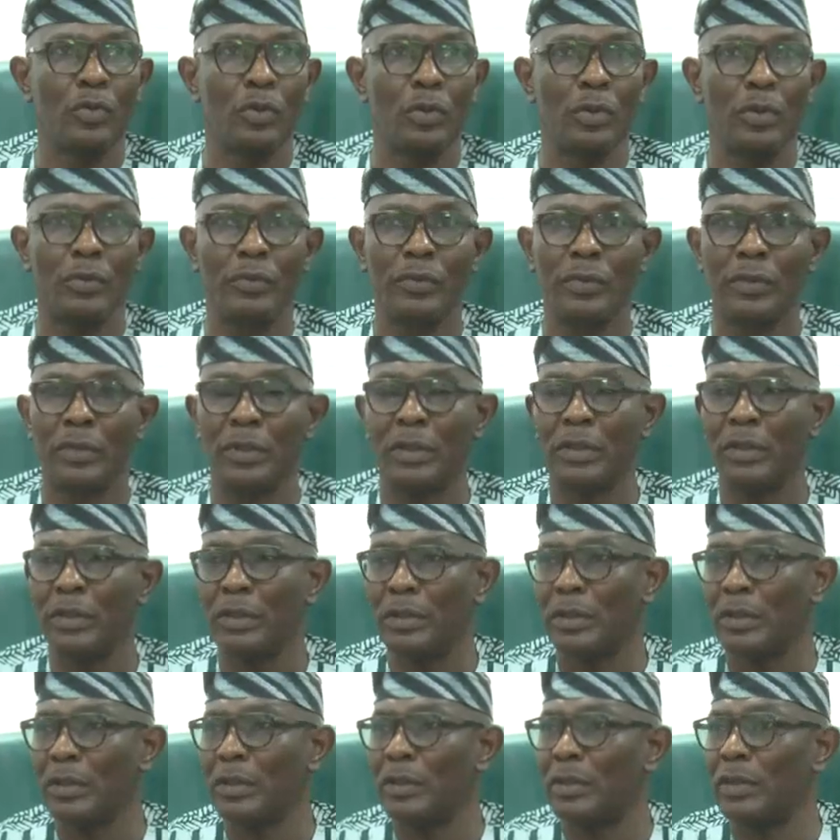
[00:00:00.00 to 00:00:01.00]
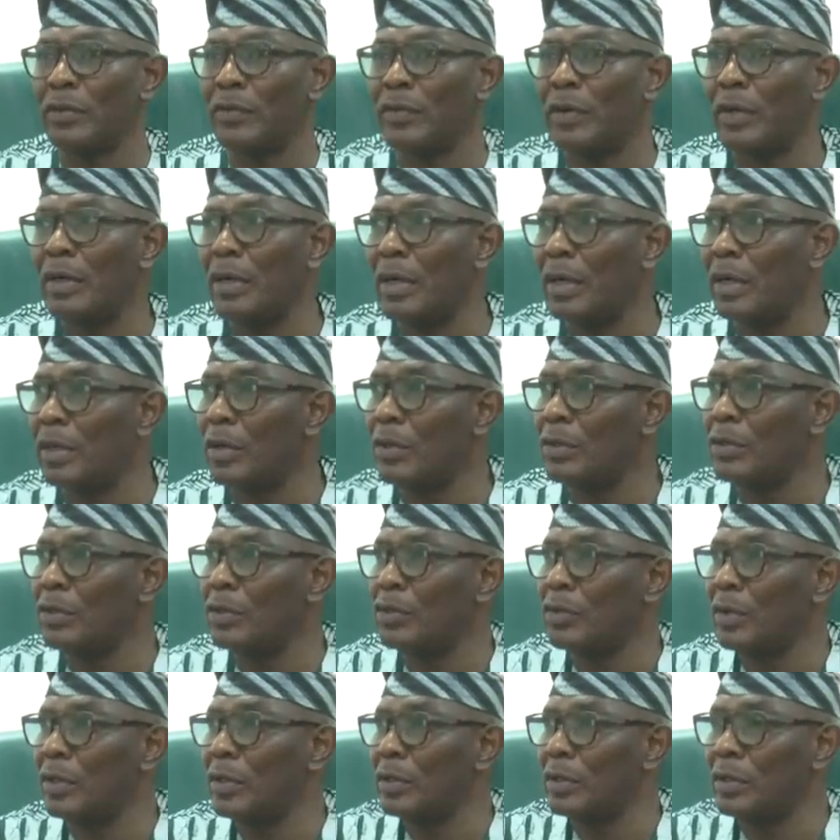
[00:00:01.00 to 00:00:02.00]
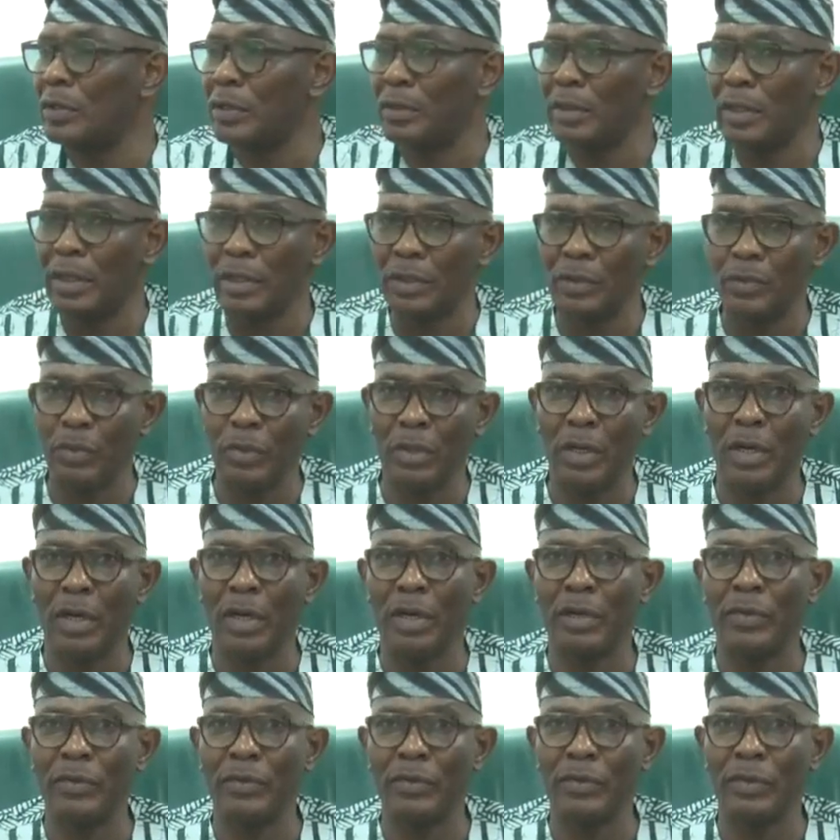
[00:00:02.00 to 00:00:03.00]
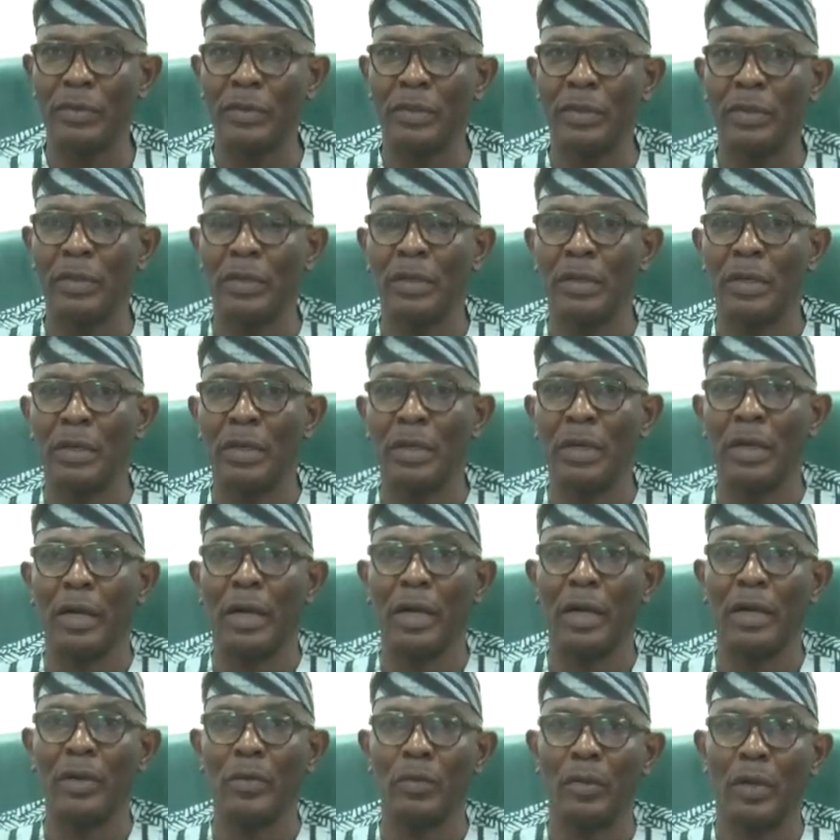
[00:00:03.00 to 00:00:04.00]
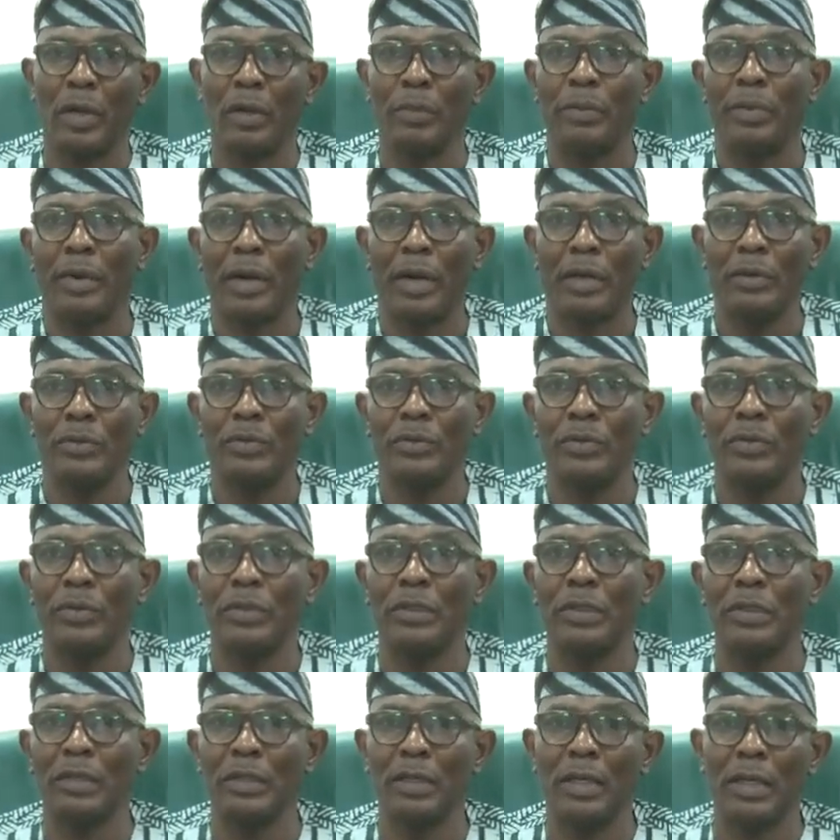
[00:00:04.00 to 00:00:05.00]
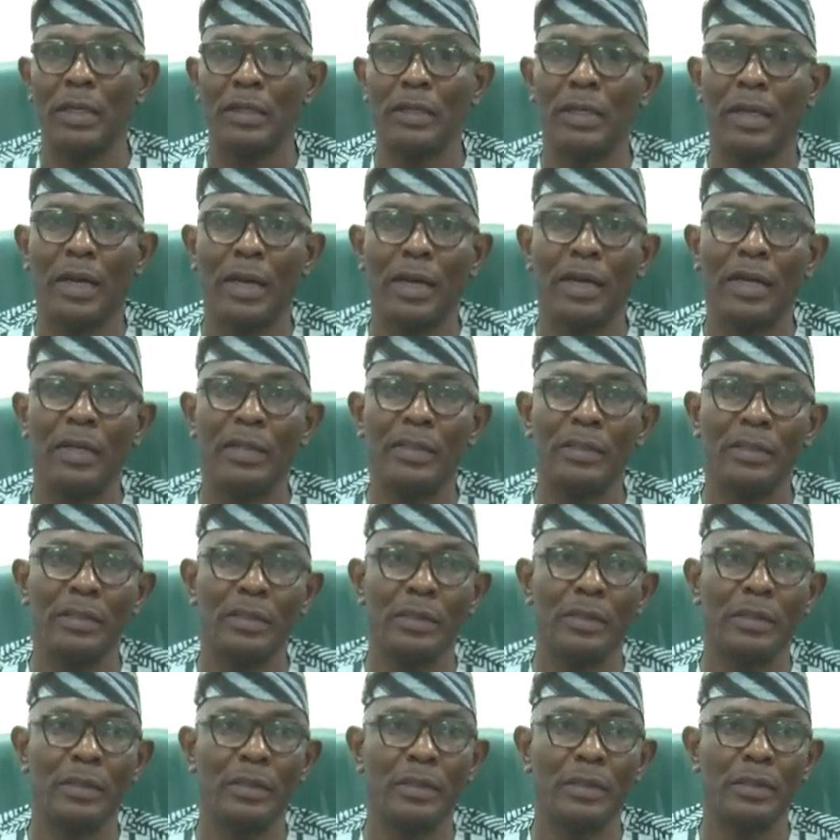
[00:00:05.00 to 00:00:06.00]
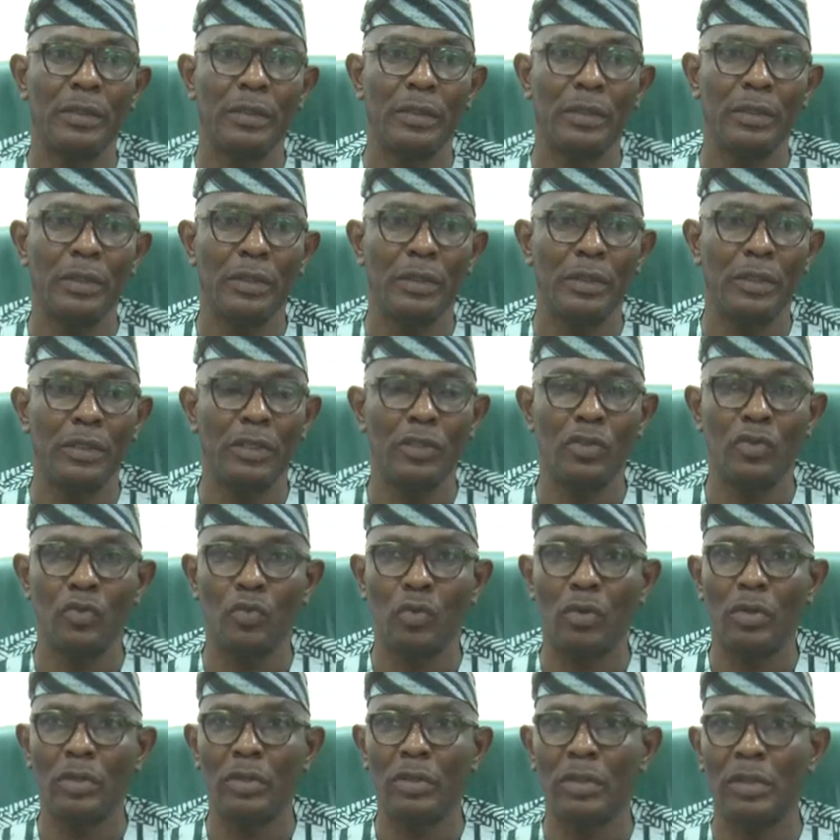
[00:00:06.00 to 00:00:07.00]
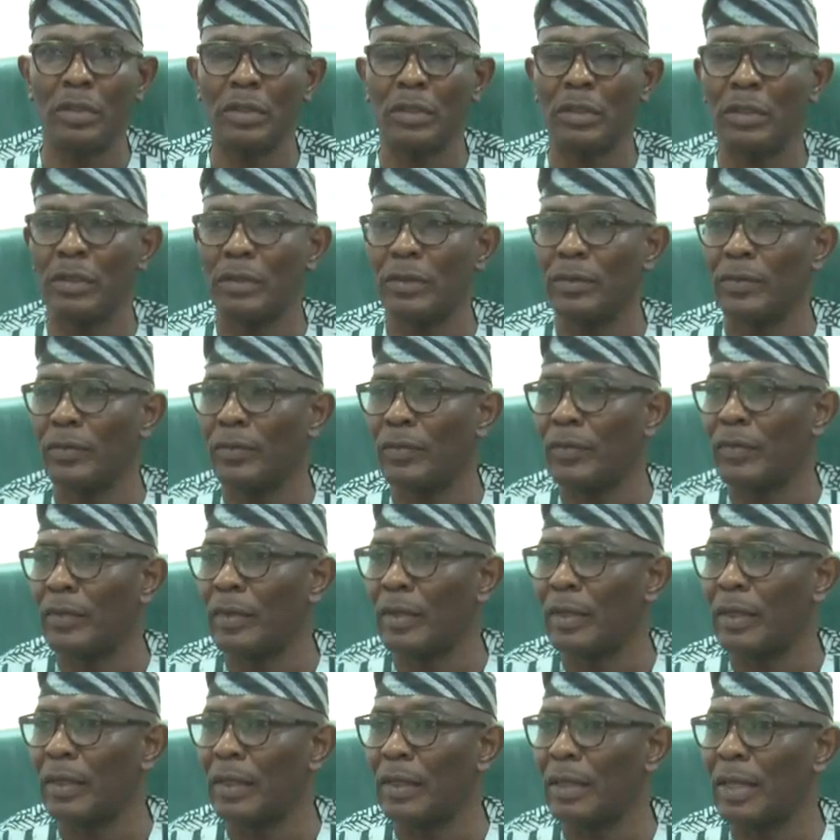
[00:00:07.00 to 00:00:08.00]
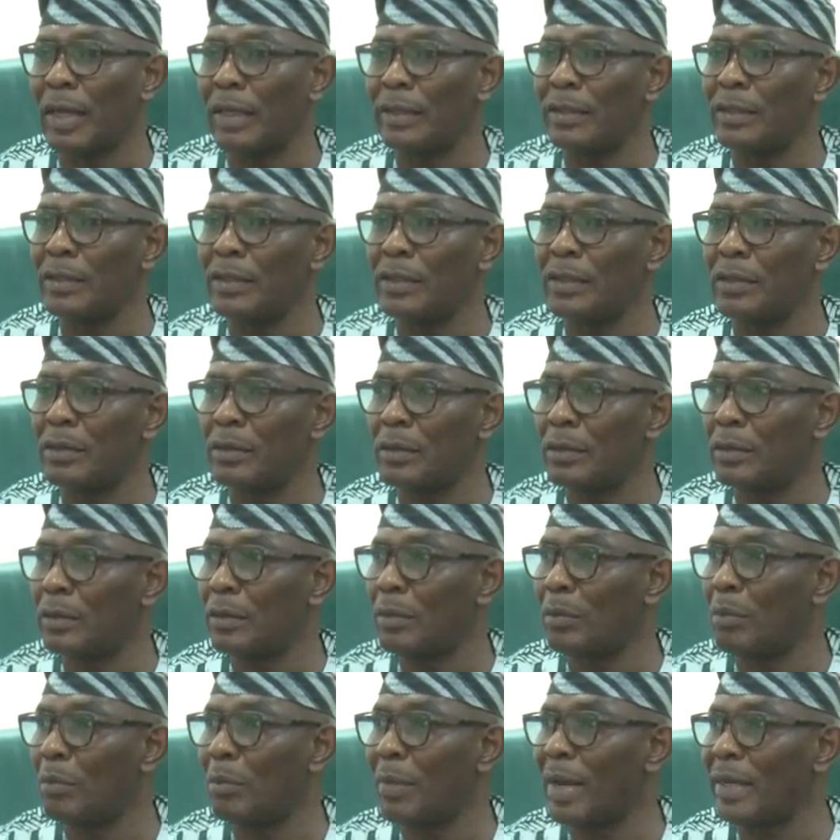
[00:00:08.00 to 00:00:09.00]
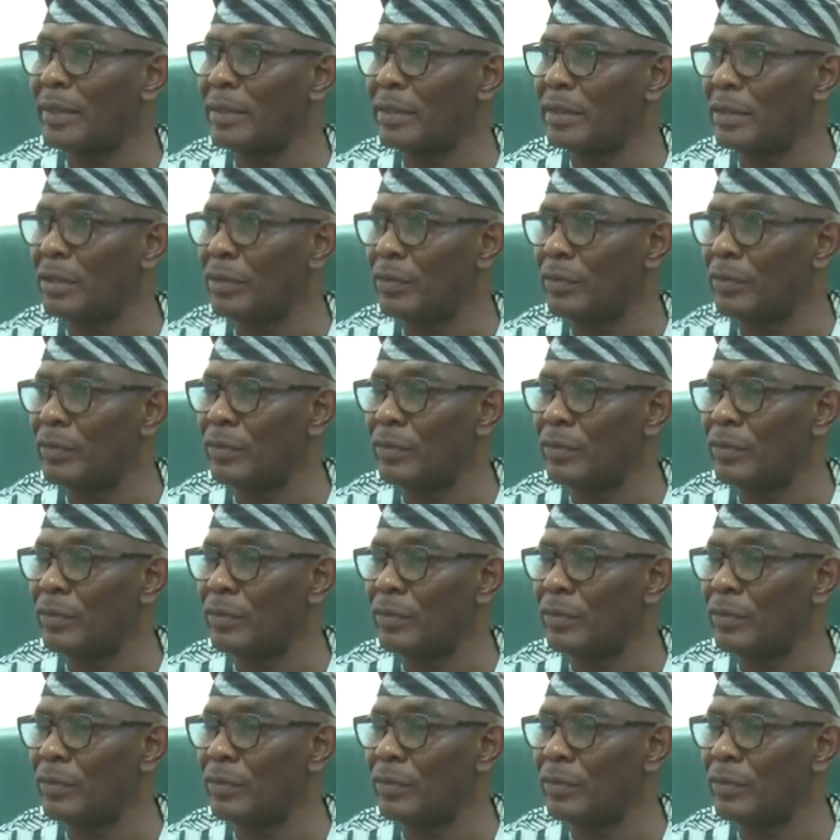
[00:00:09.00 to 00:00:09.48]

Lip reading: one of the 360 federal constituencies that we have. And we are proud to say that ours is one that is massive,